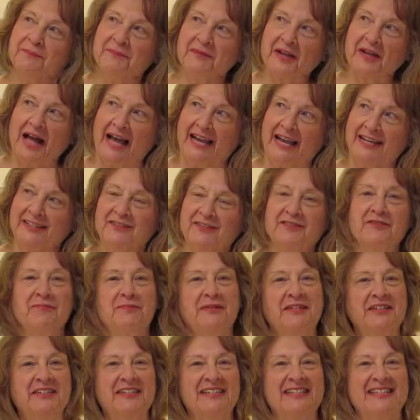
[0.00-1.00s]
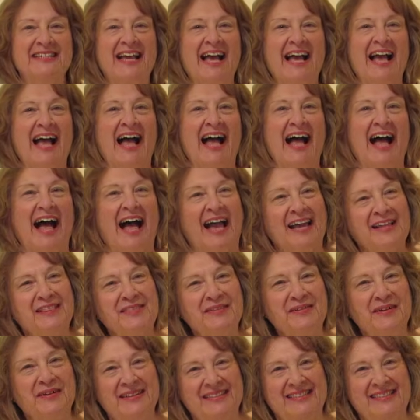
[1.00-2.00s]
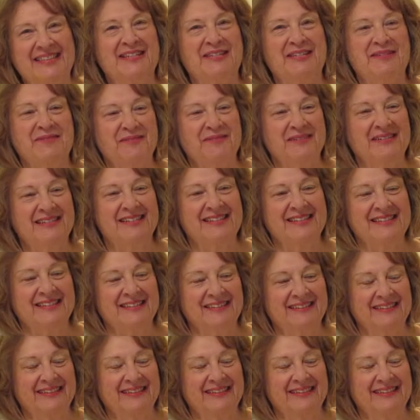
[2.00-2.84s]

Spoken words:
kind of, because I thought this was